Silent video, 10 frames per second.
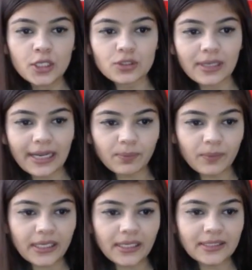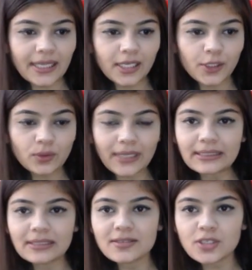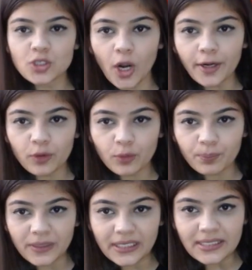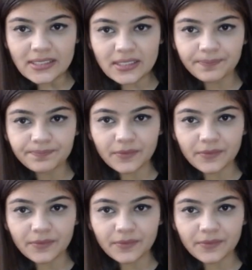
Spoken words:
So let me tell you that this is not rupees.